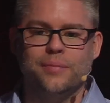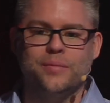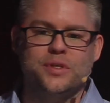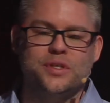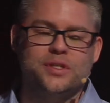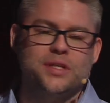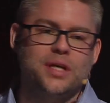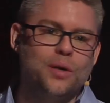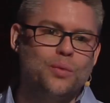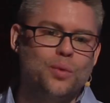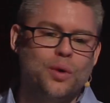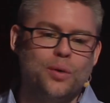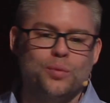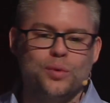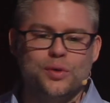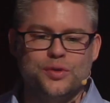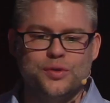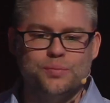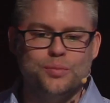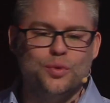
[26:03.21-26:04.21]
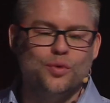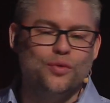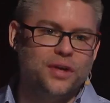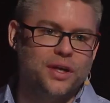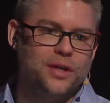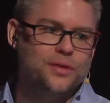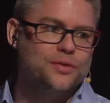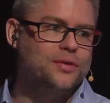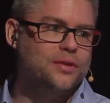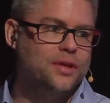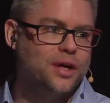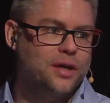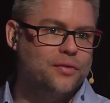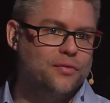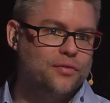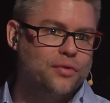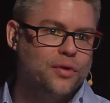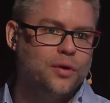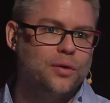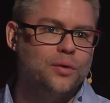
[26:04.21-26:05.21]
Someone was moving into another
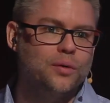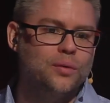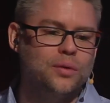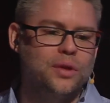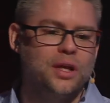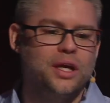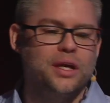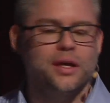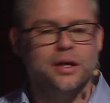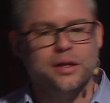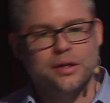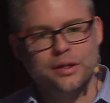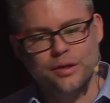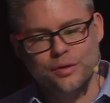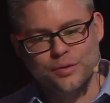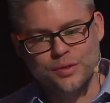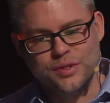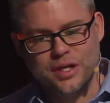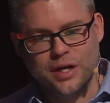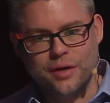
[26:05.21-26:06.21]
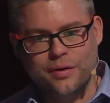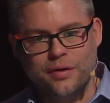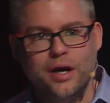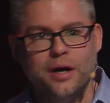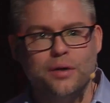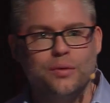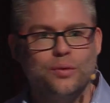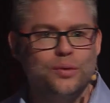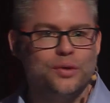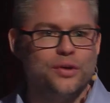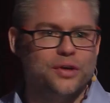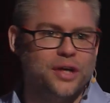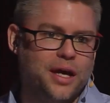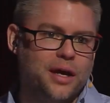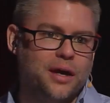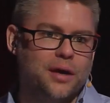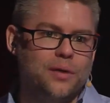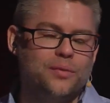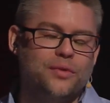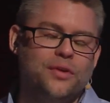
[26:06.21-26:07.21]
role, closed down an old
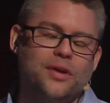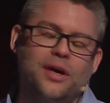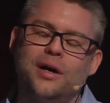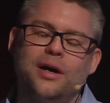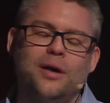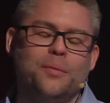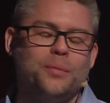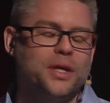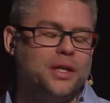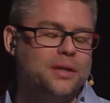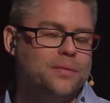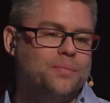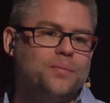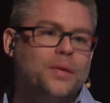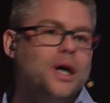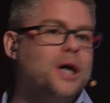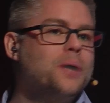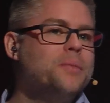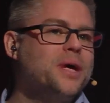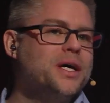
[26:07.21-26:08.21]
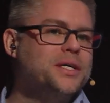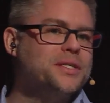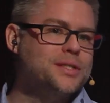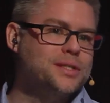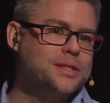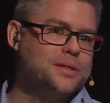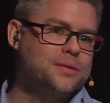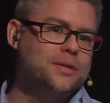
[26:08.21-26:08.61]
account. I mean, a mess.